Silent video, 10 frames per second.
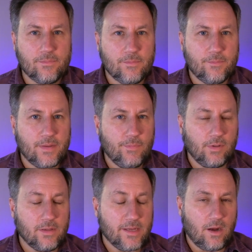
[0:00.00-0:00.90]

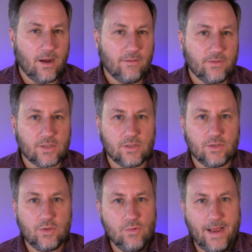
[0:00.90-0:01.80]
people in office
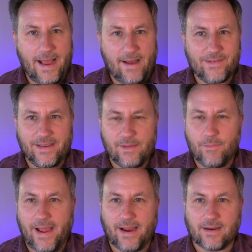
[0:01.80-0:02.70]
do have an
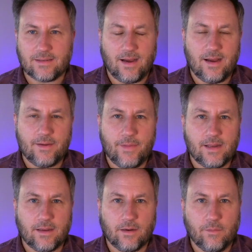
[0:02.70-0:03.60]
impact on
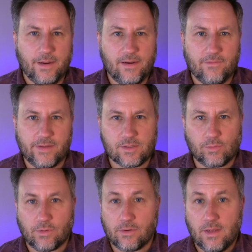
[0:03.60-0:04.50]
Medicare benefits.
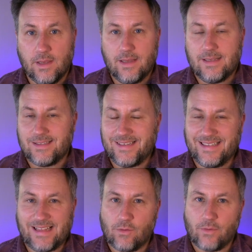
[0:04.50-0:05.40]
We're
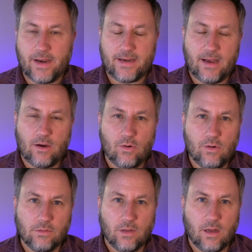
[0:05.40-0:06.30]
seeing that right
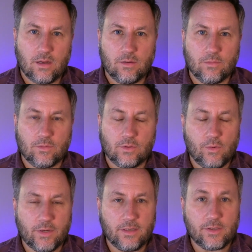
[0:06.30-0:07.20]
now
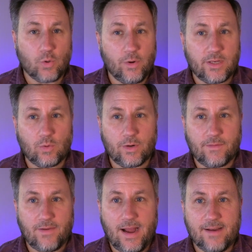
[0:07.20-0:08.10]
going into
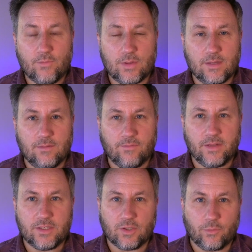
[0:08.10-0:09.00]
2025 with the
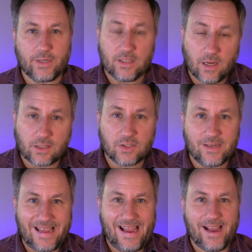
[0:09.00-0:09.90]
Inflation
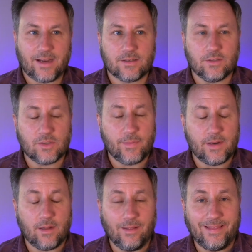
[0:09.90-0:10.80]
Reduction Act. There's
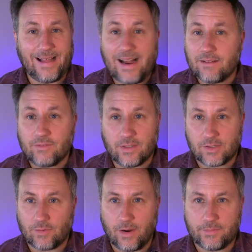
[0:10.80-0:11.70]
been a lot of
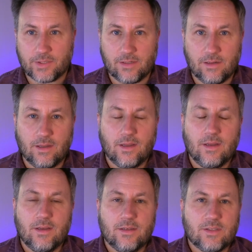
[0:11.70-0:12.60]
disruption.
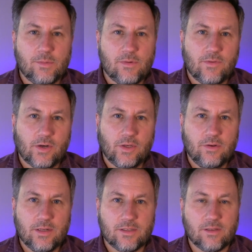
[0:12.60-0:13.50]
Some have
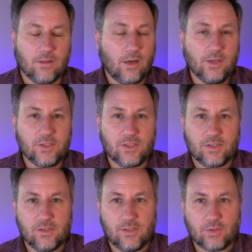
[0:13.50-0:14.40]
argued it's the
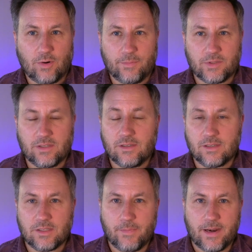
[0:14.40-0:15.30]
largest disruption
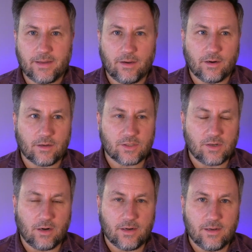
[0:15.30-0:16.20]
since Medicare
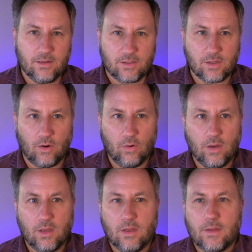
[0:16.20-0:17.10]
started. And so
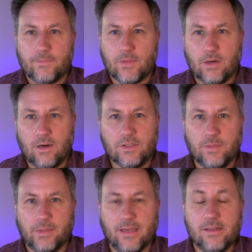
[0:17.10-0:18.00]
there are
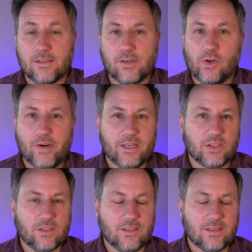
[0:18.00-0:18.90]
some
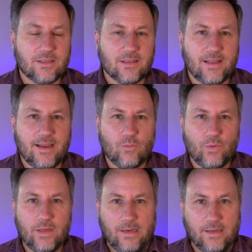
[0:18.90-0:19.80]
considerations that
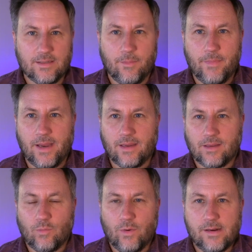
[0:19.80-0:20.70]
we need to
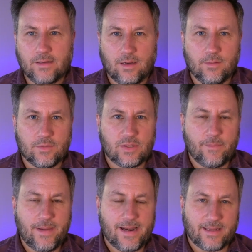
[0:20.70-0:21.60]
make when it comes to
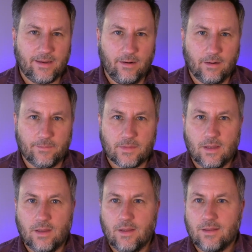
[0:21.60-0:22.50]
Medicare.
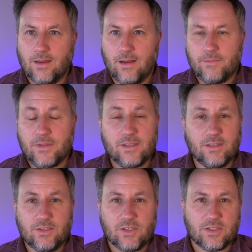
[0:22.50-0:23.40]
These
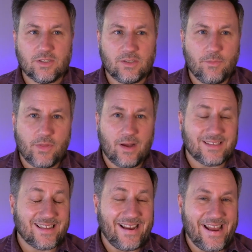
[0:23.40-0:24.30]
are just some
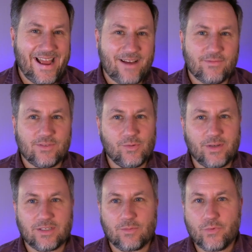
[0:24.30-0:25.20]
thoughts that I have
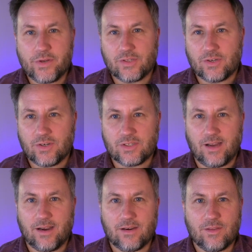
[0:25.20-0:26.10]
doing some research
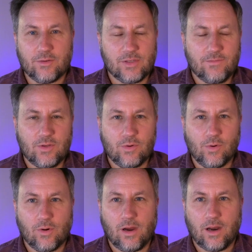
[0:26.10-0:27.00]
on those of you
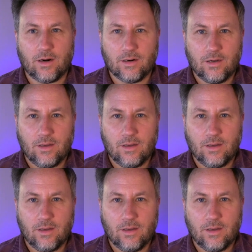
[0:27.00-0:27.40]
who are